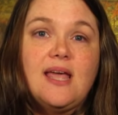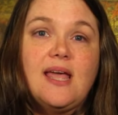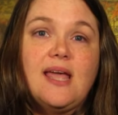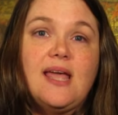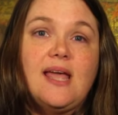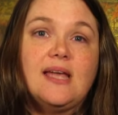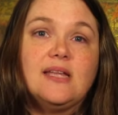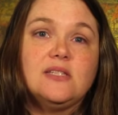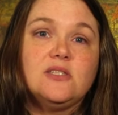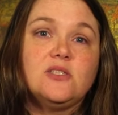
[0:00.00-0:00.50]

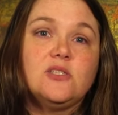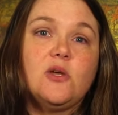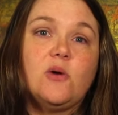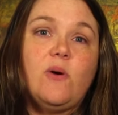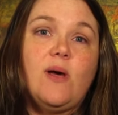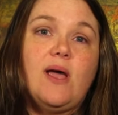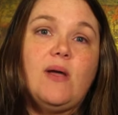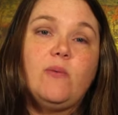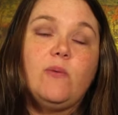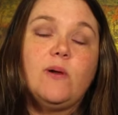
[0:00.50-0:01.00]
and so
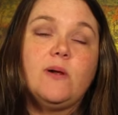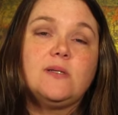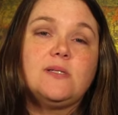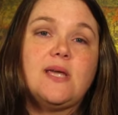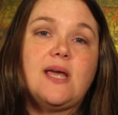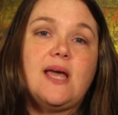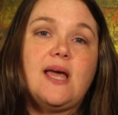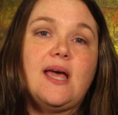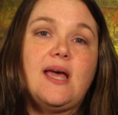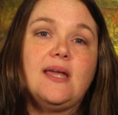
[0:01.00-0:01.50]
I worked
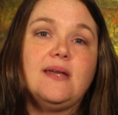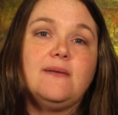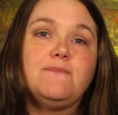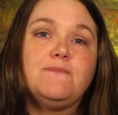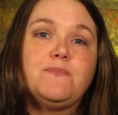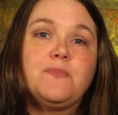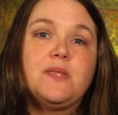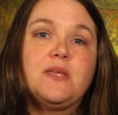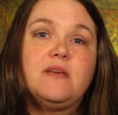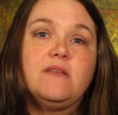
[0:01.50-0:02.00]
on
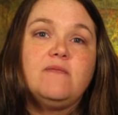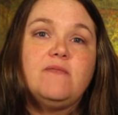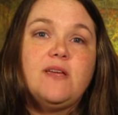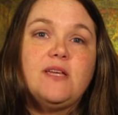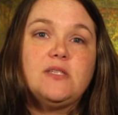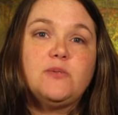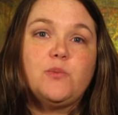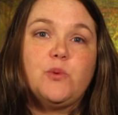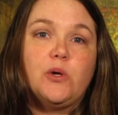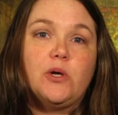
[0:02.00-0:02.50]

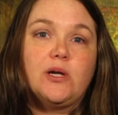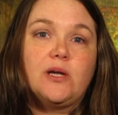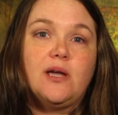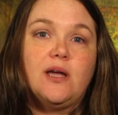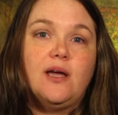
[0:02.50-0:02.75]
Facebook.